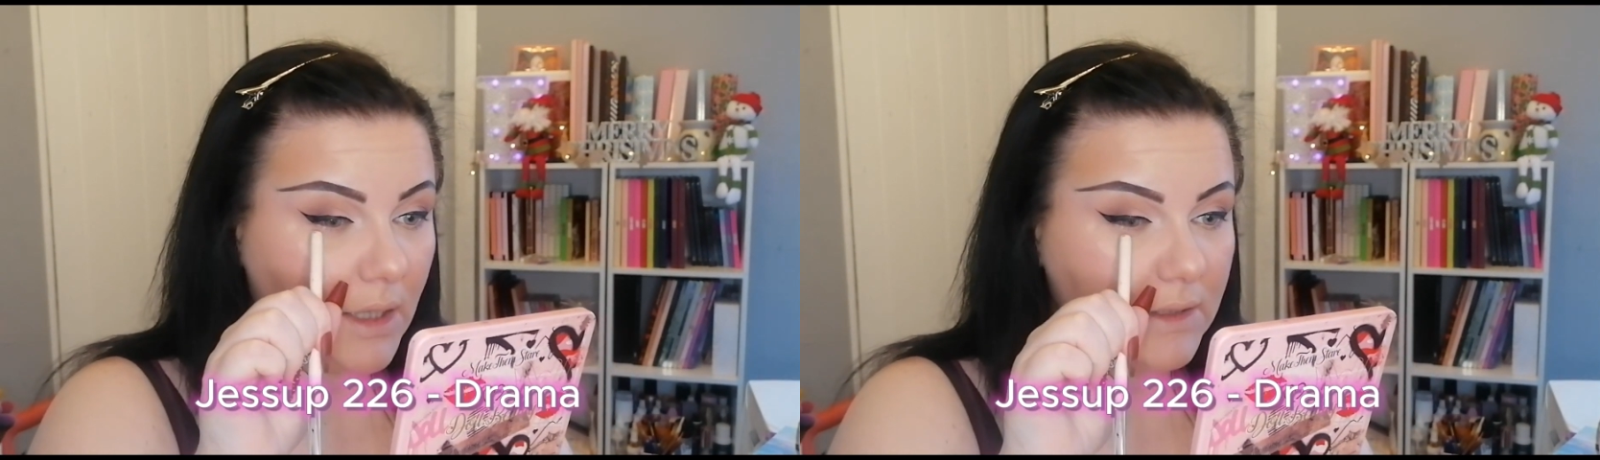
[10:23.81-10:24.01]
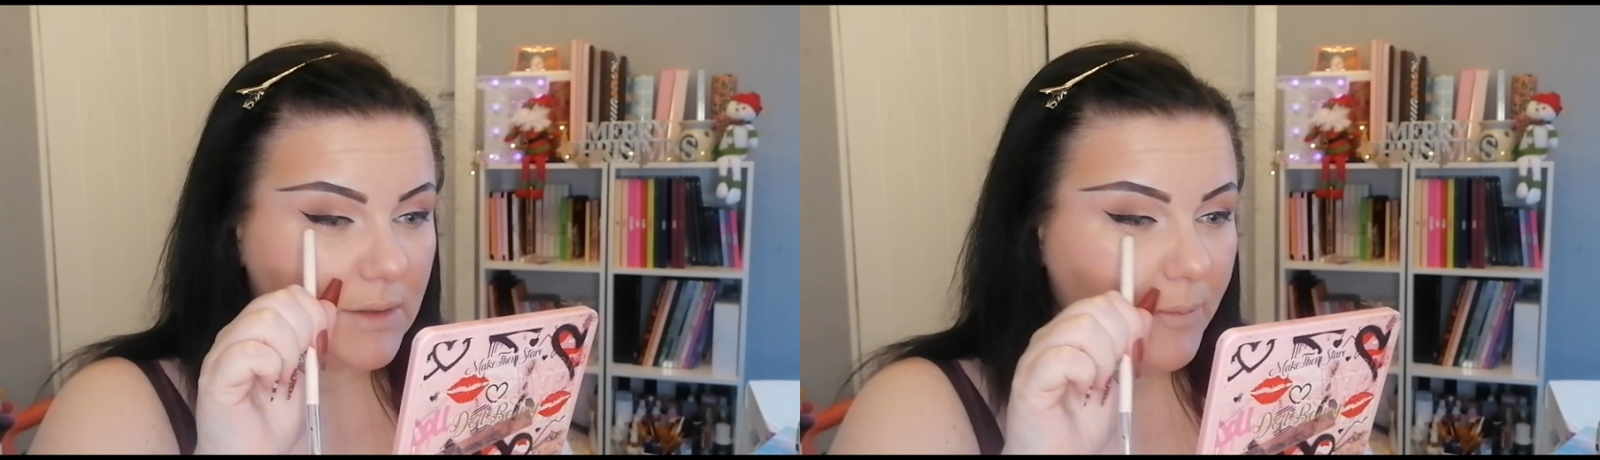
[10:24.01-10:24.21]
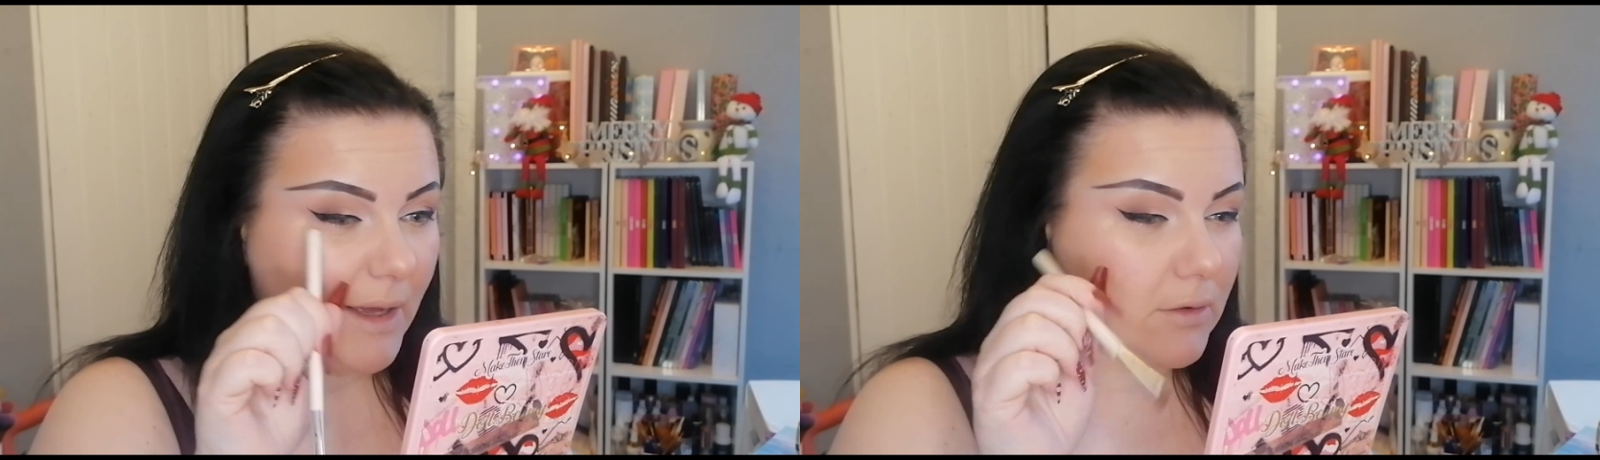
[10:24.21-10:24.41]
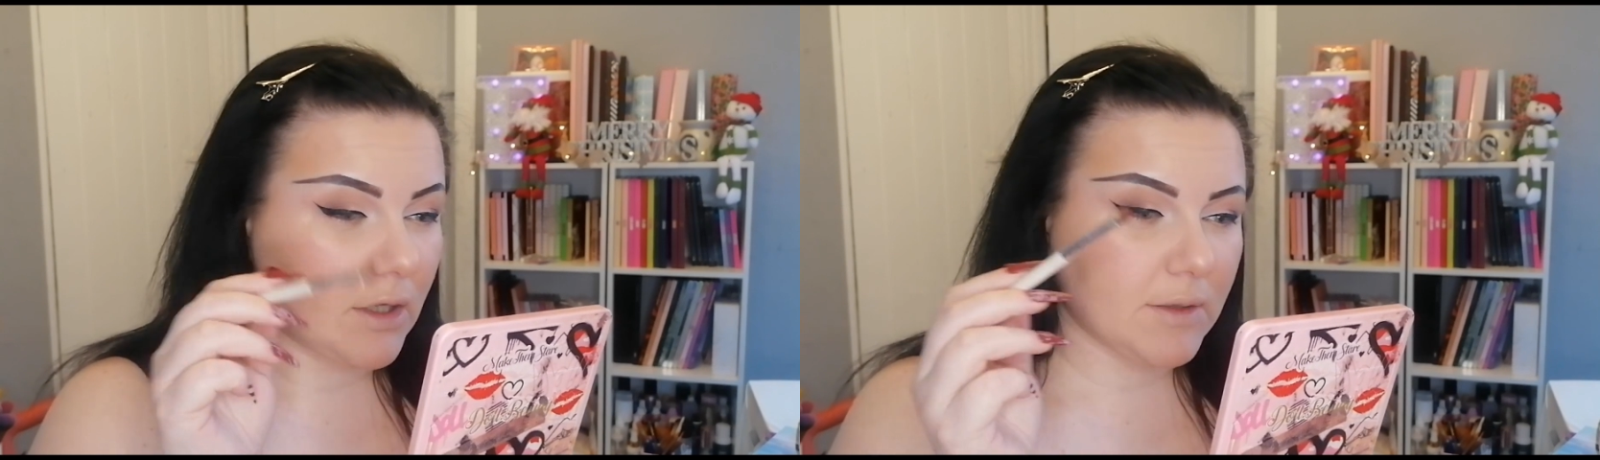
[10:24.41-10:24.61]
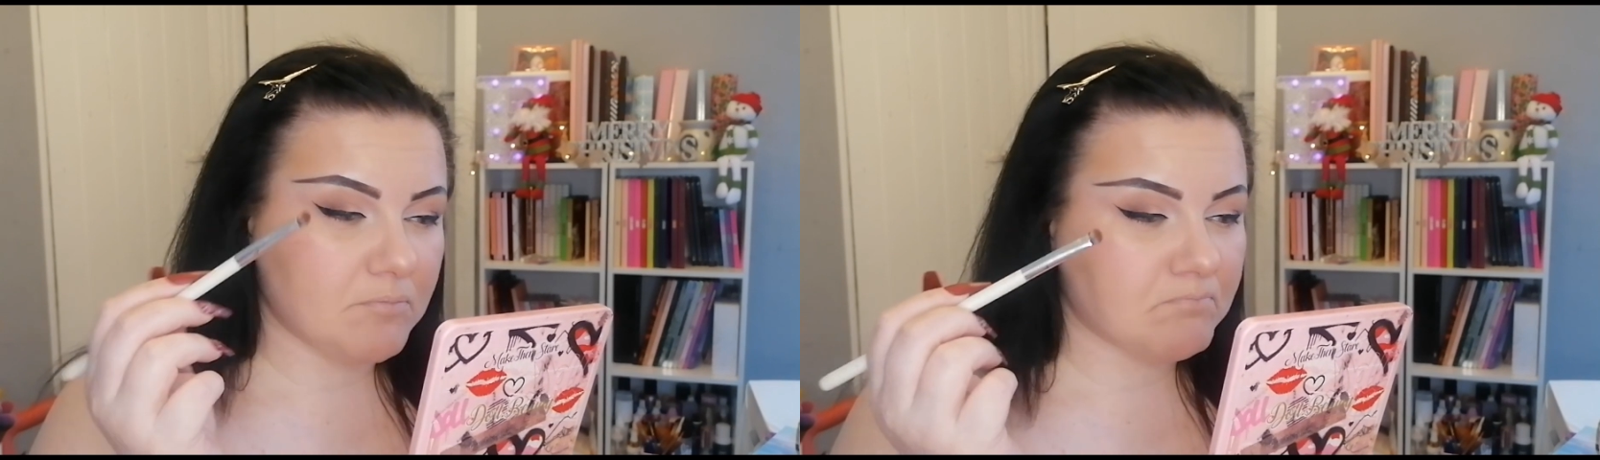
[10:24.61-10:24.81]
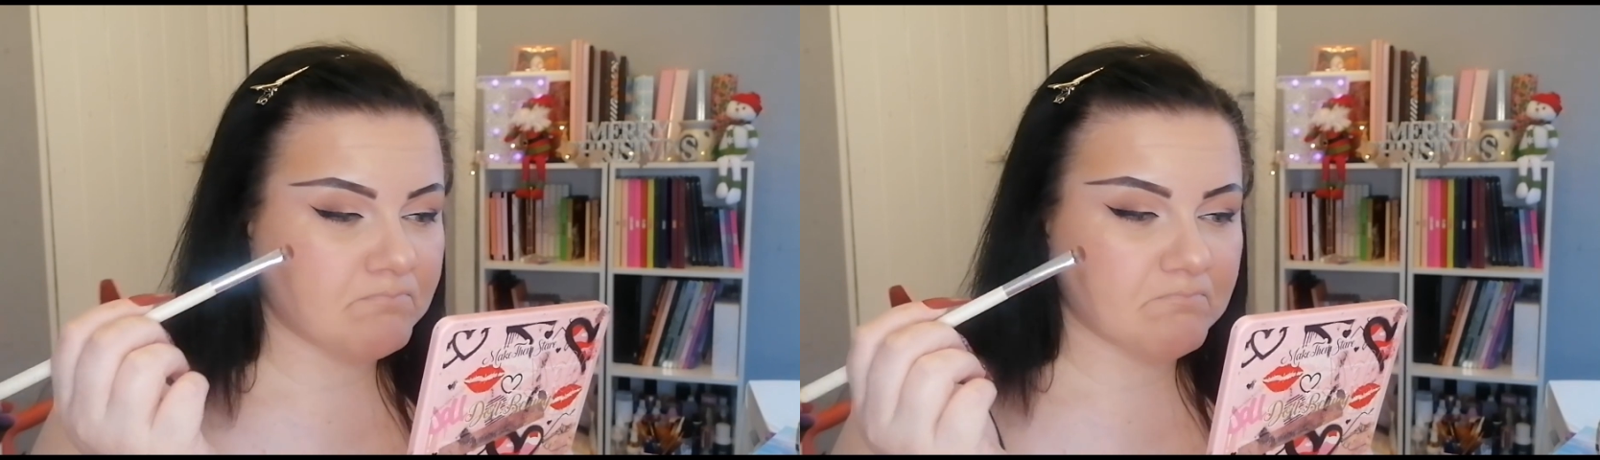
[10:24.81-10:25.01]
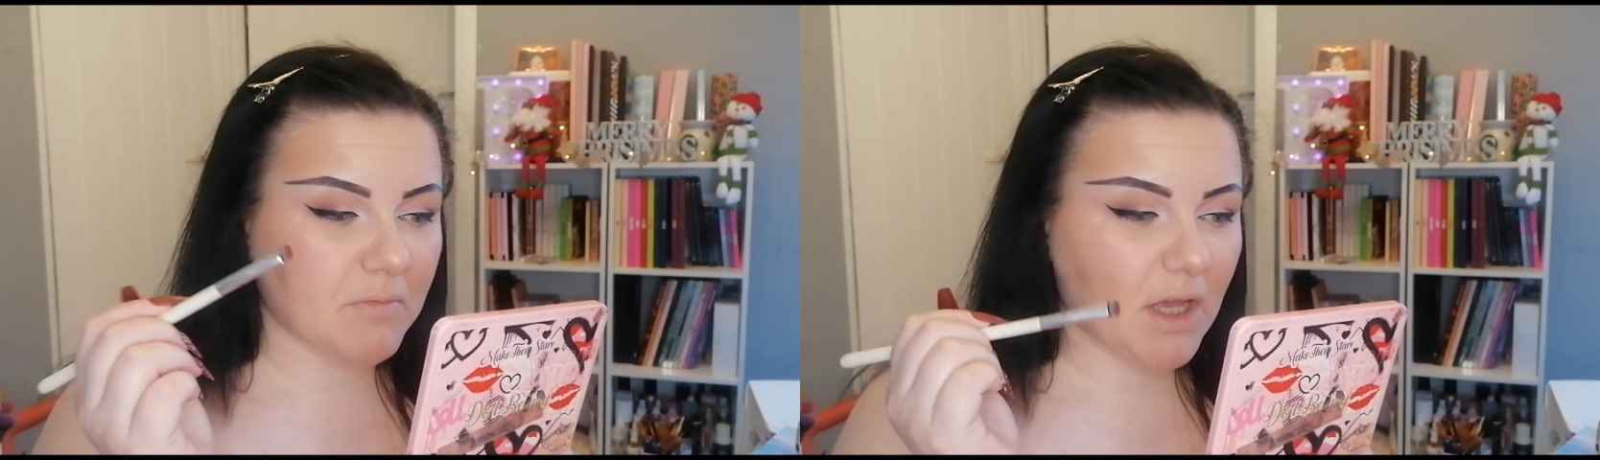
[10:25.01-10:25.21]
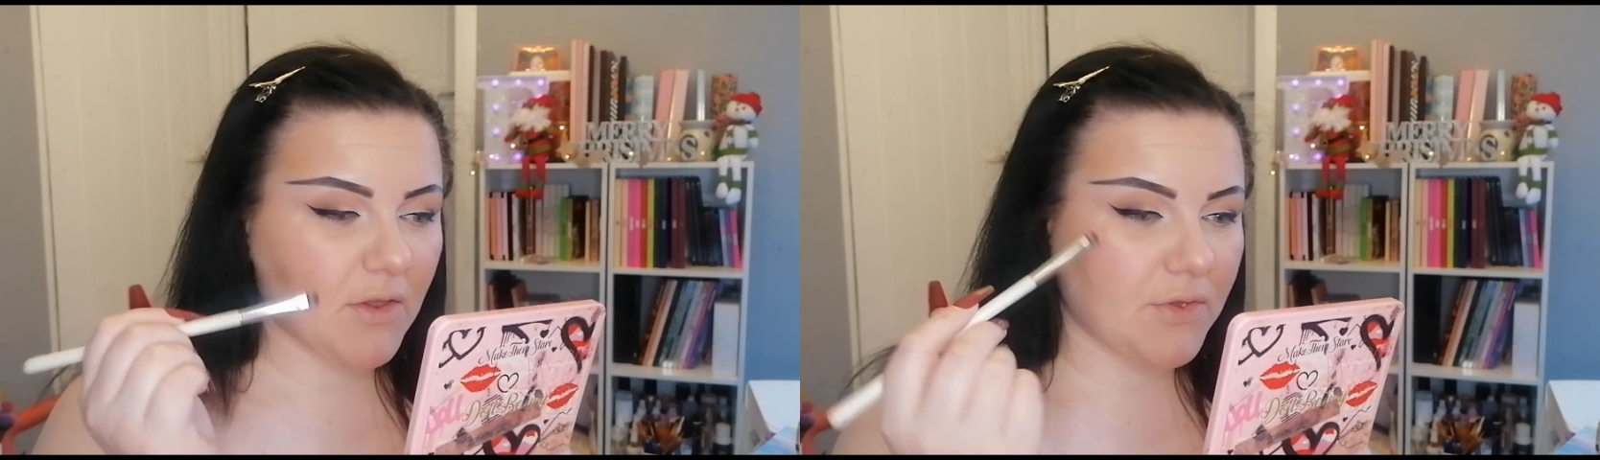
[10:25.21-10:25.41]
to about like
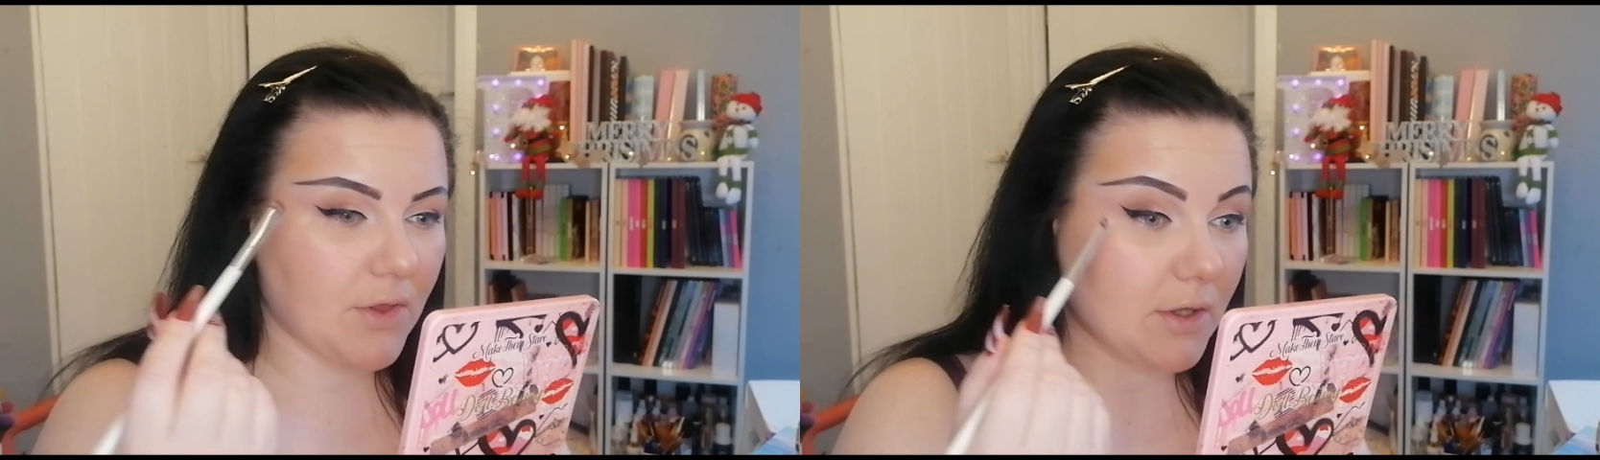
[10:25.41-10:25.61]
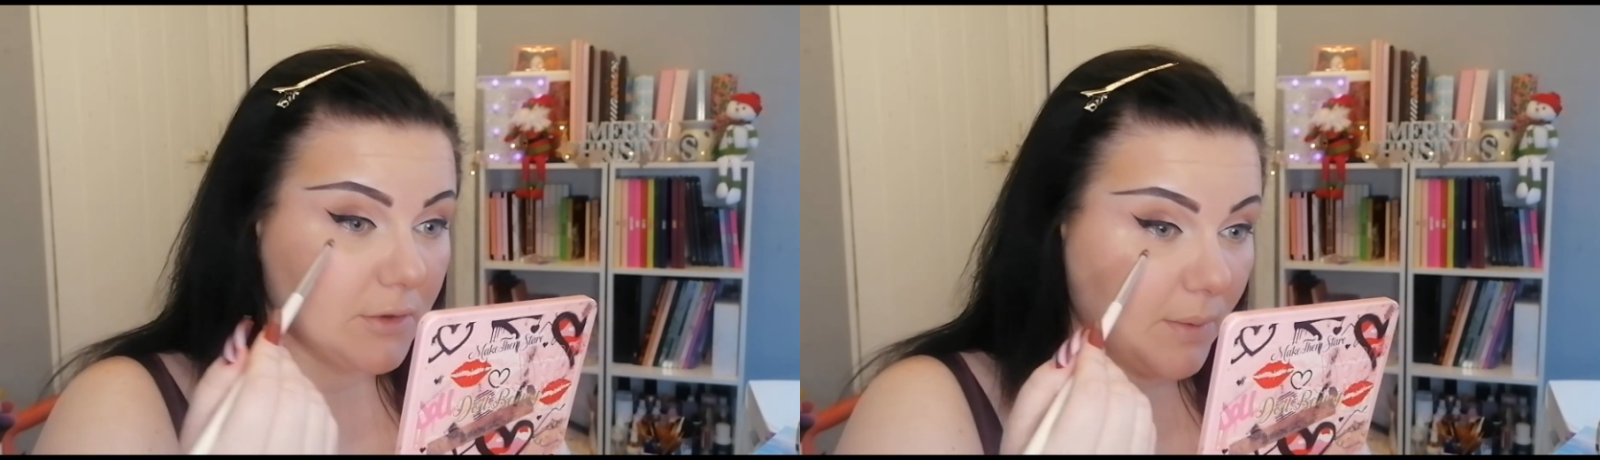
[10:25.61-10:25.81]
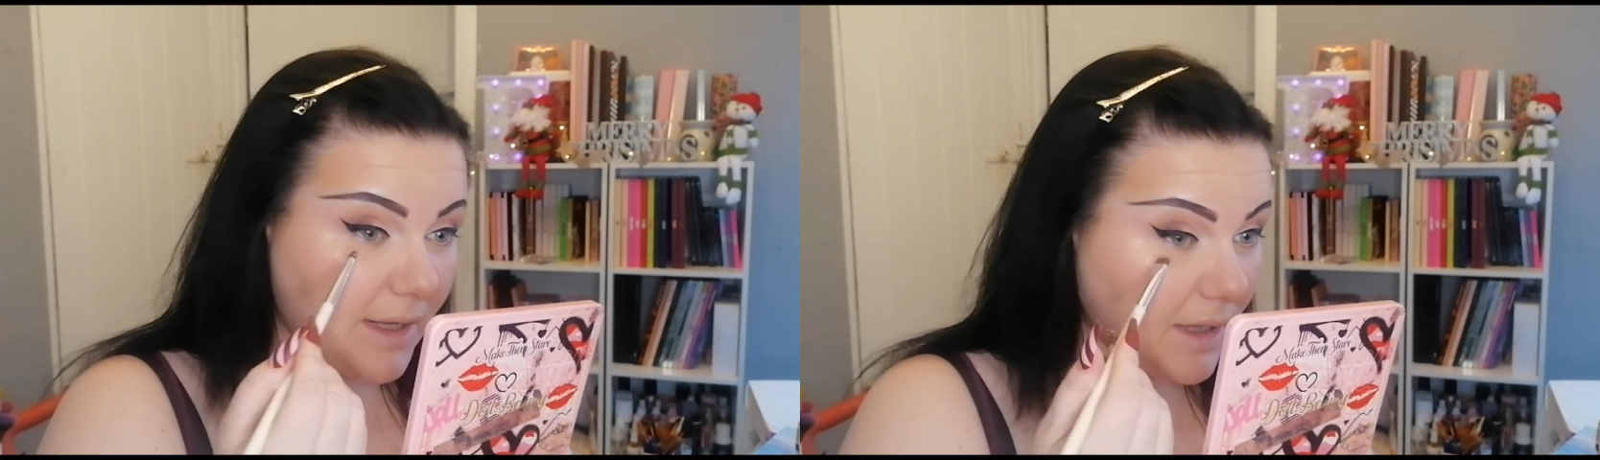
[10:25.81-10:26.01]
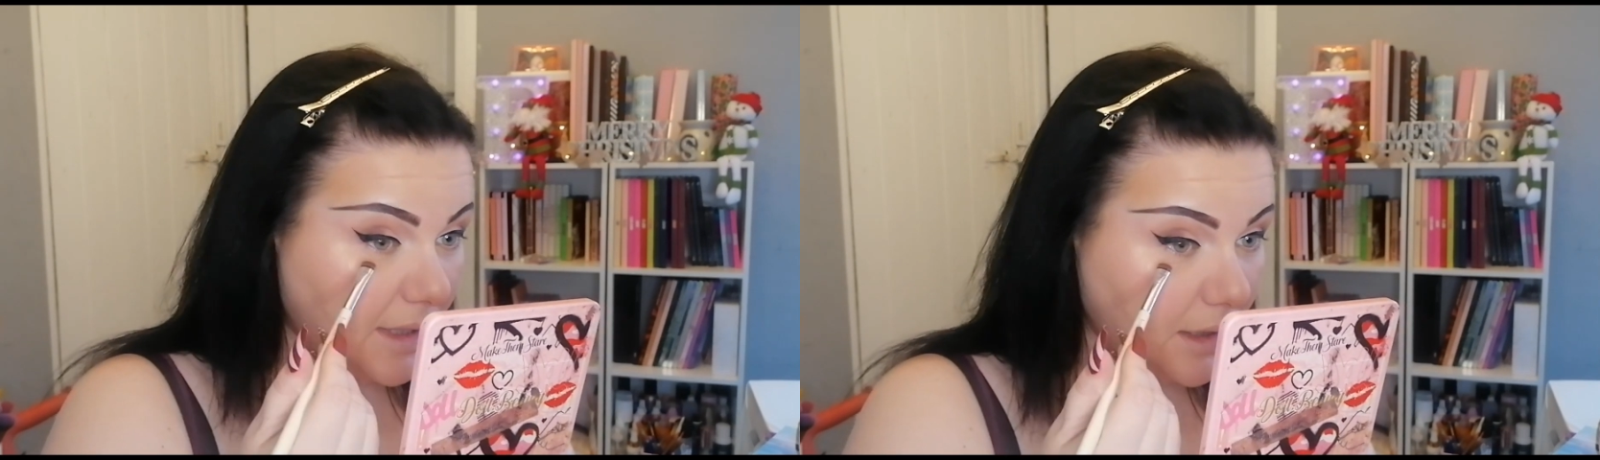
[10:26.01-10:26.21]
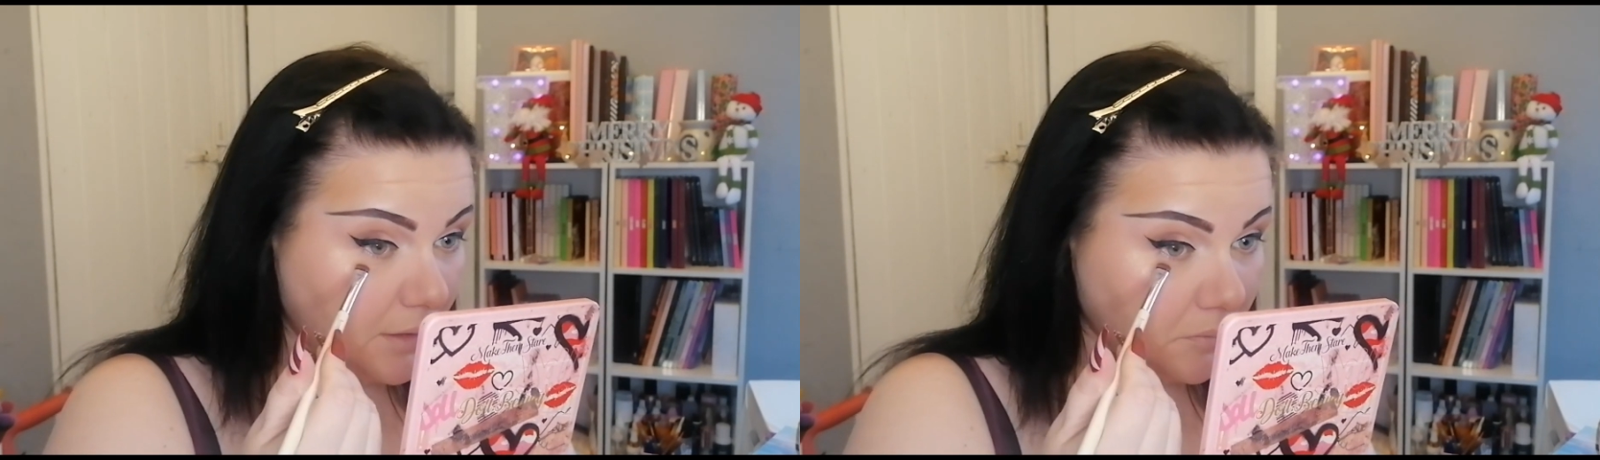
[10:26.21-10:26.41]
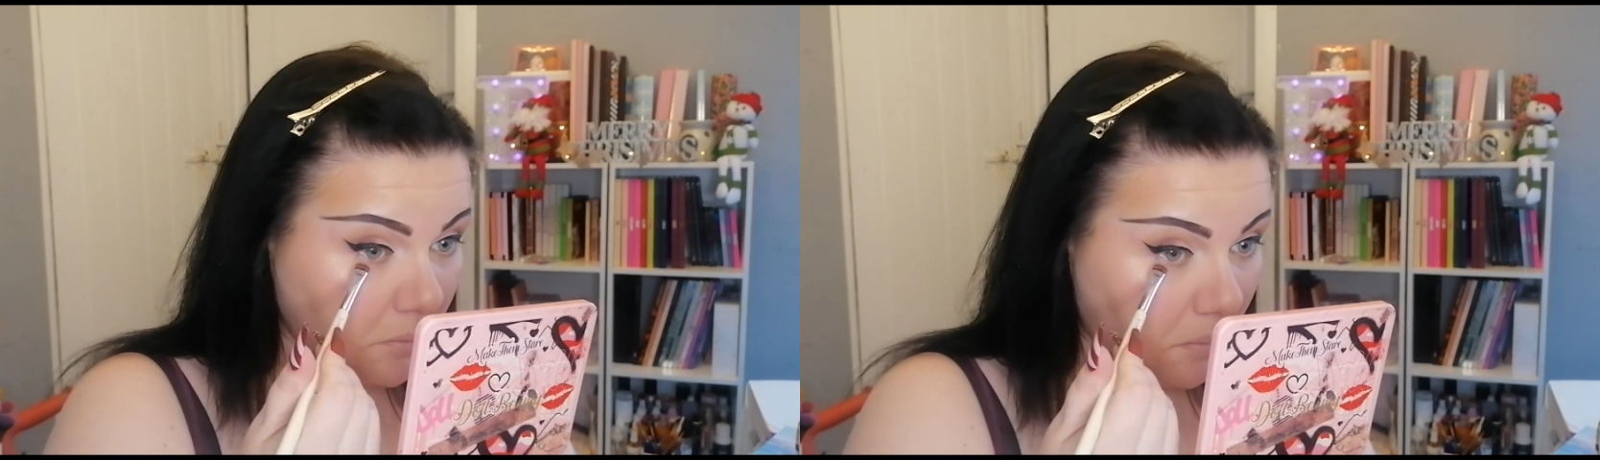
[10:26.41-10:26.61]
a third of the way in.